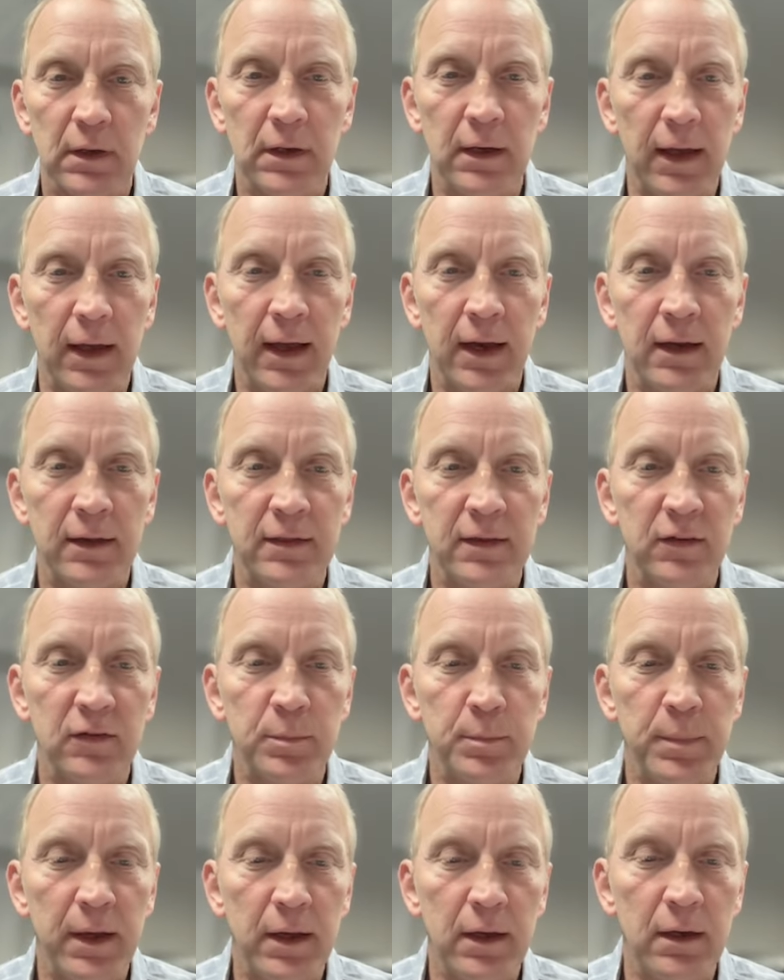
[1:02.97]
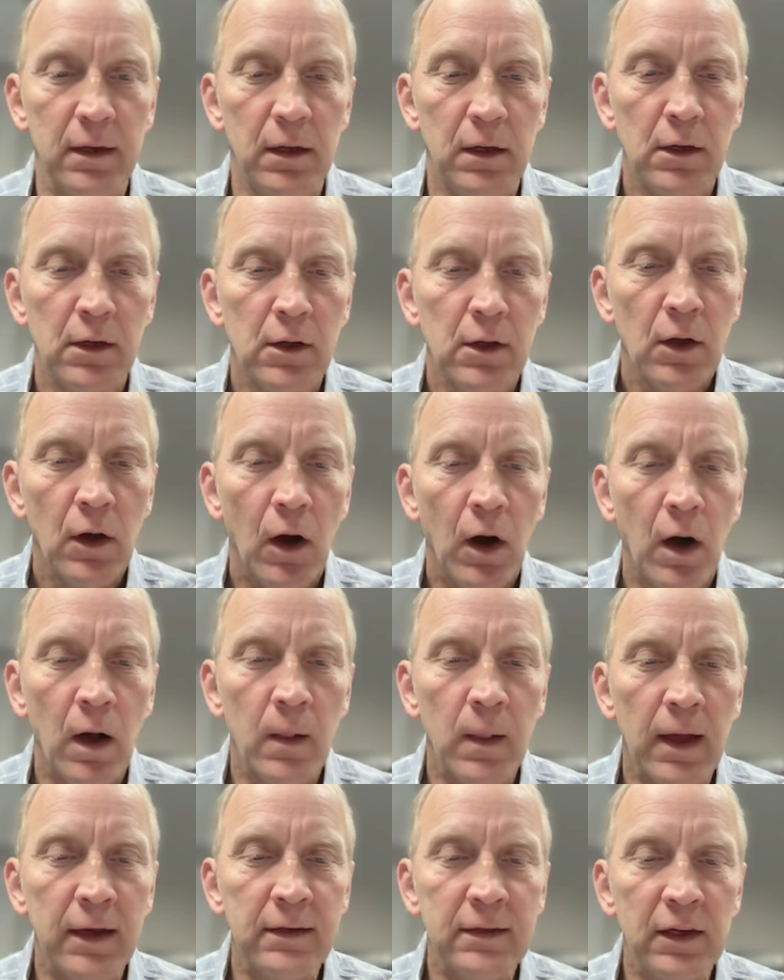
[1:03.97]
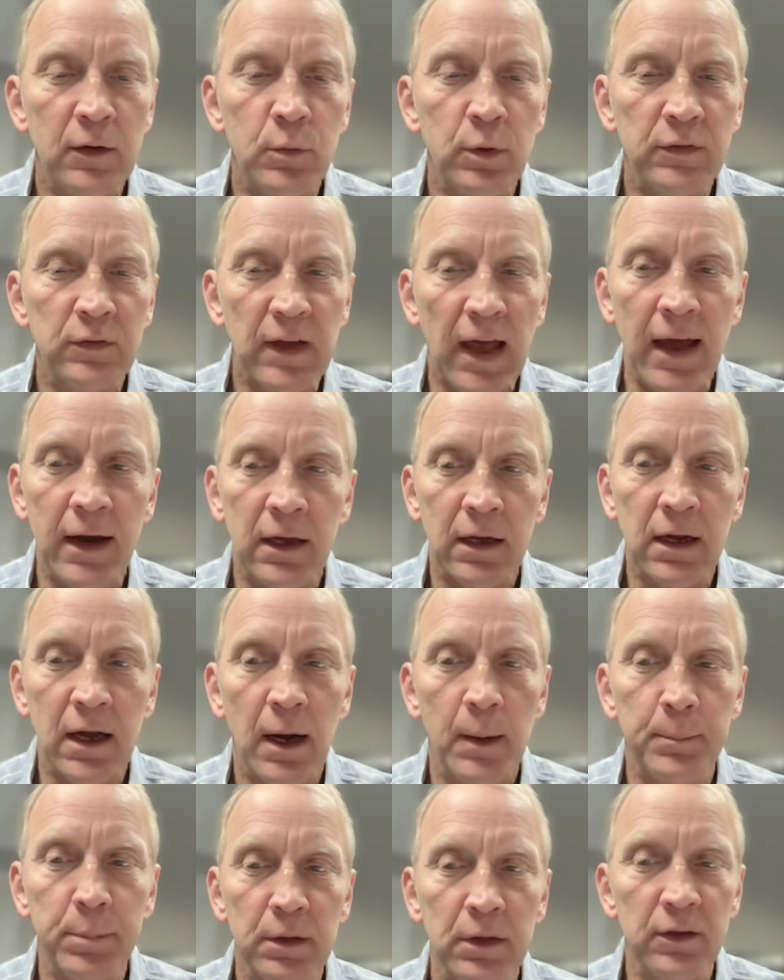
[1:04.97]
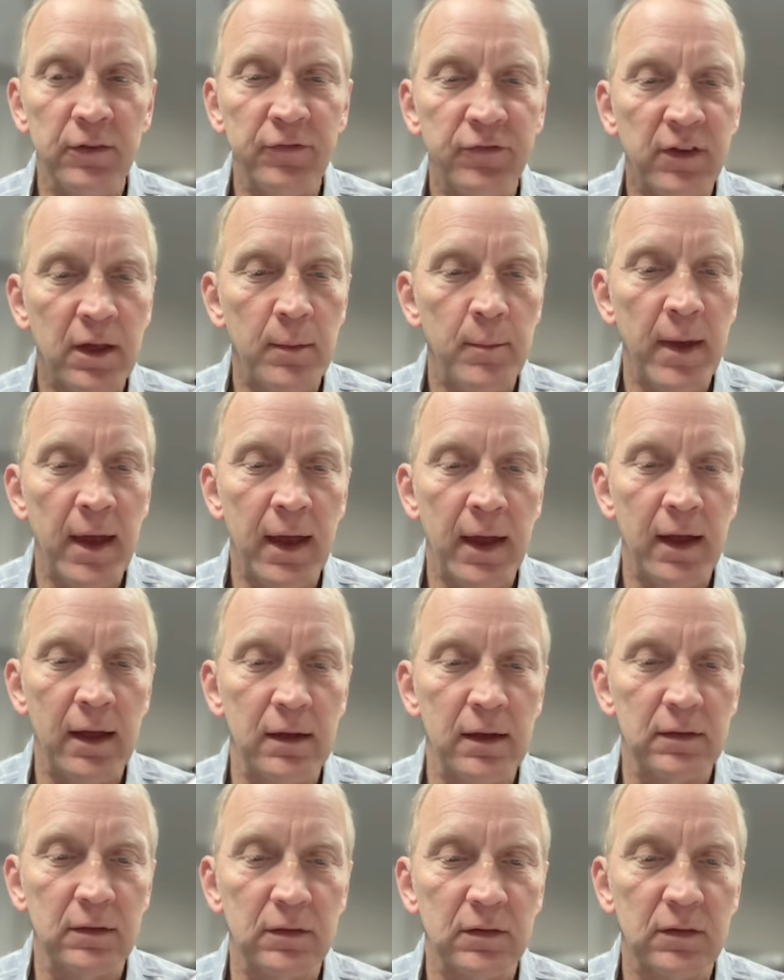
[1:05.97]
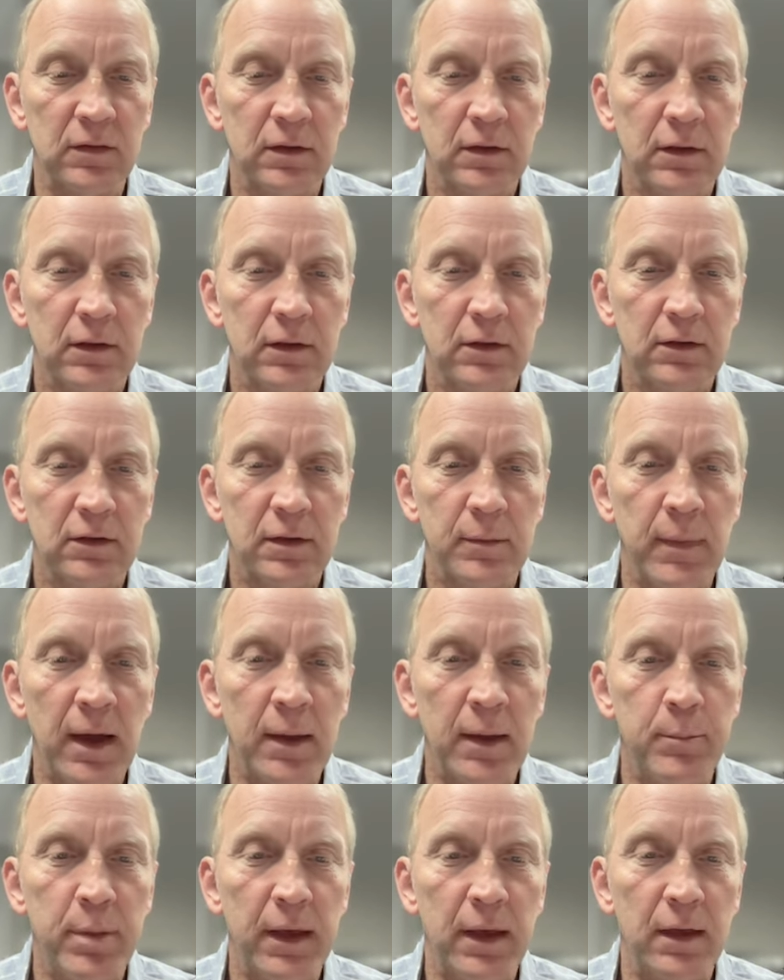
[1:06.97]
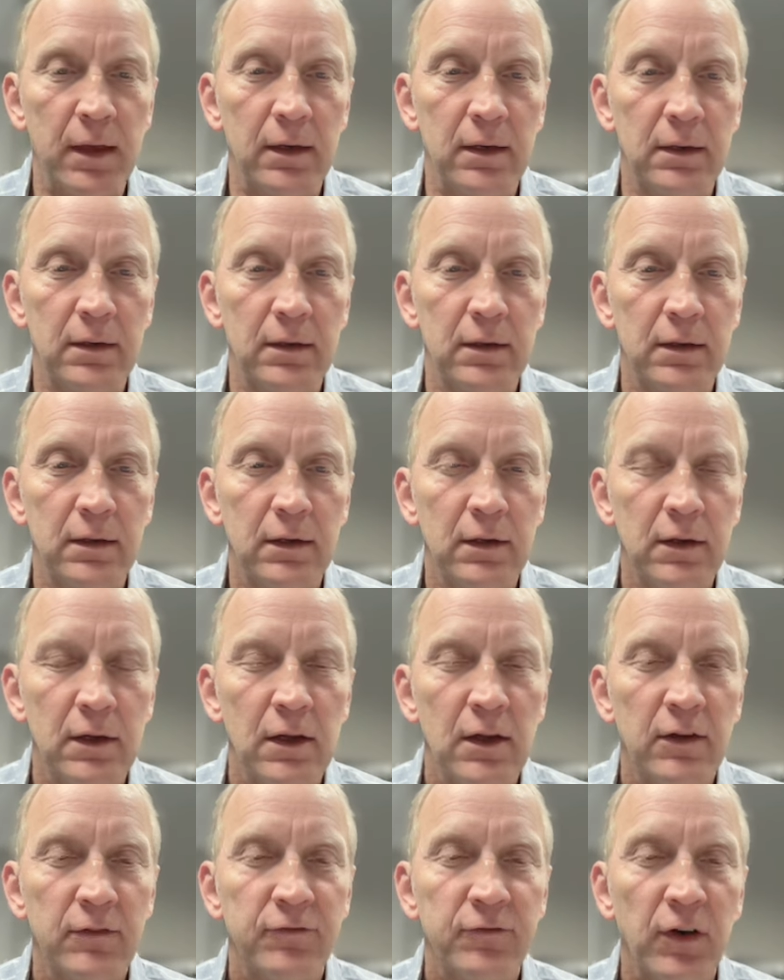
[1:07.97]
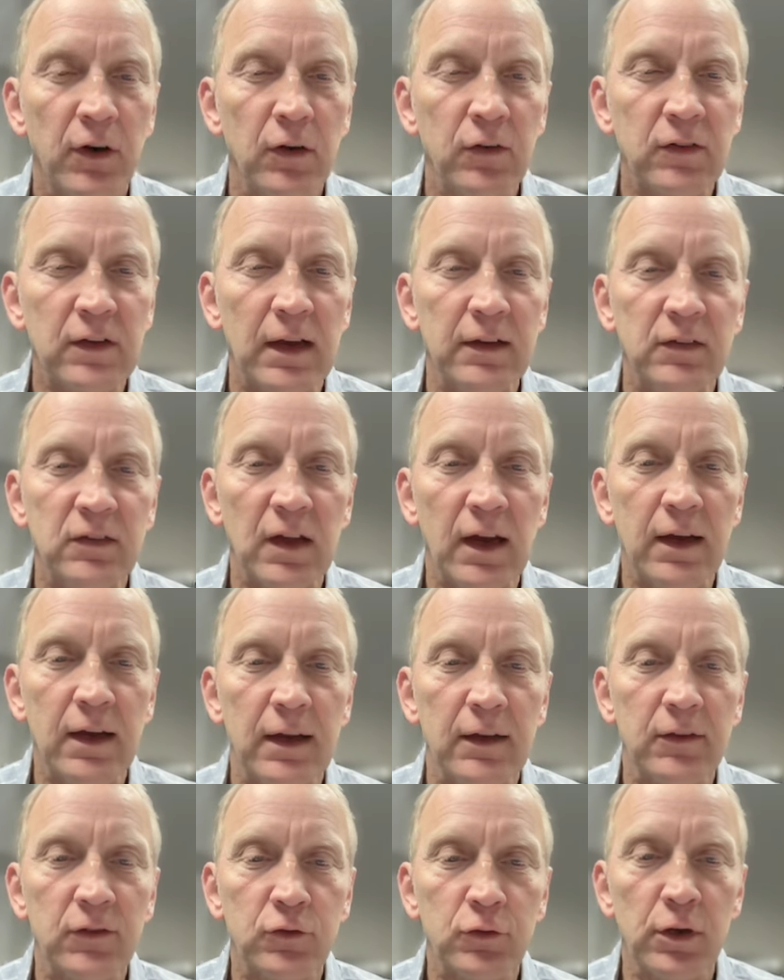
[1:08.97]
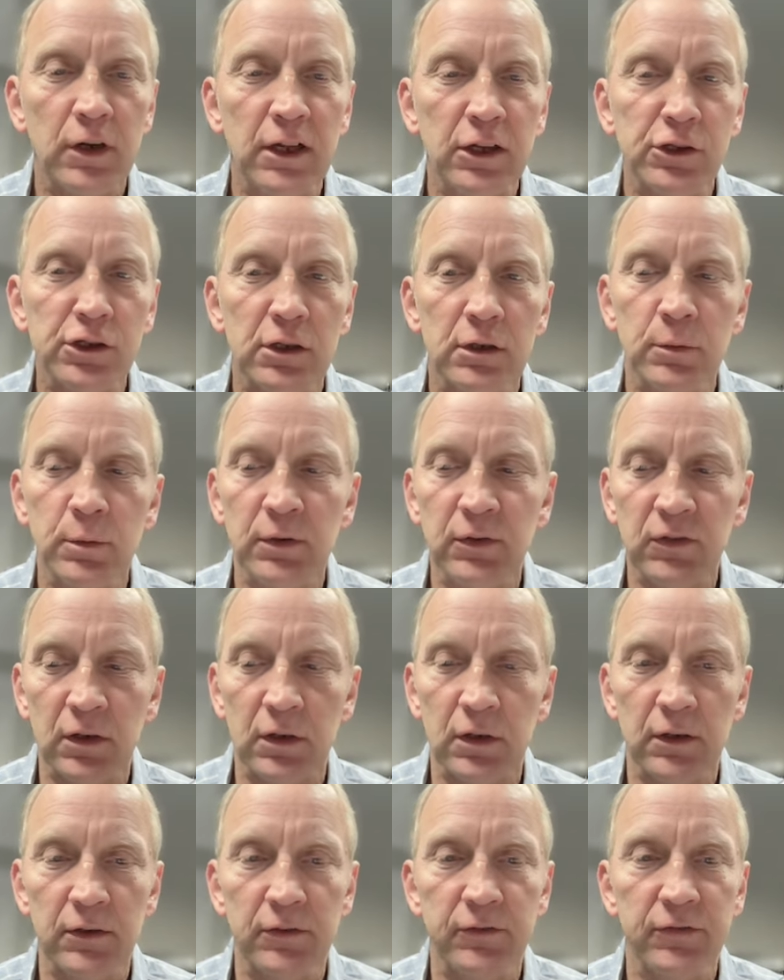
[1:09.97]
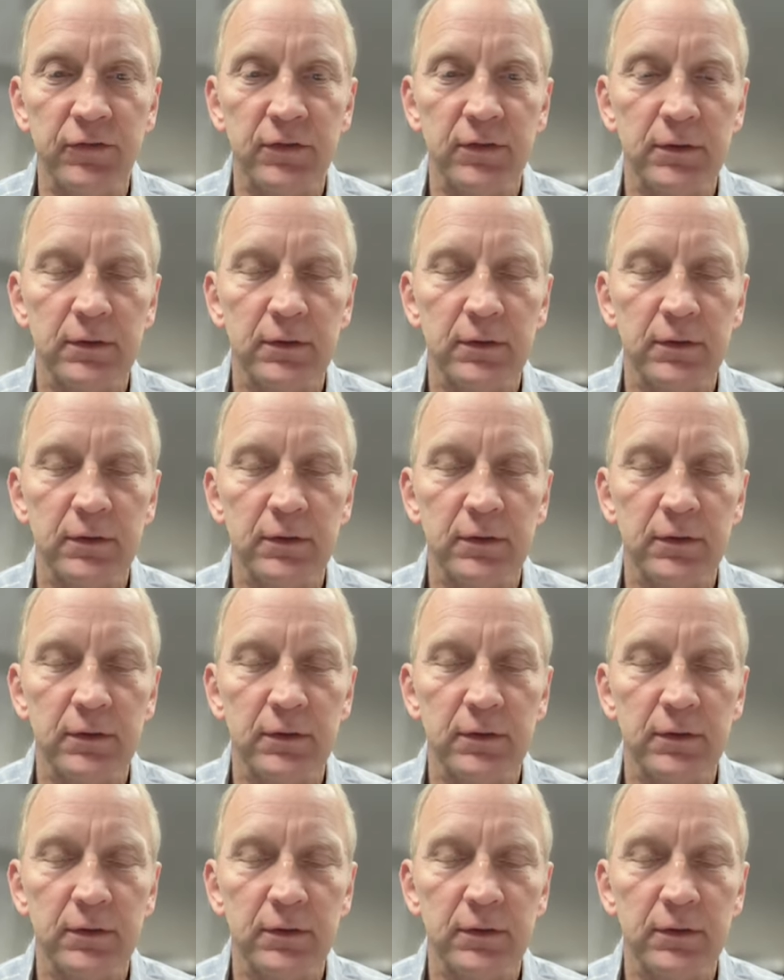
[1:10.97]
edit this bid, all I did was add a couple of commands to my bid. First, I set it as traditional reserve.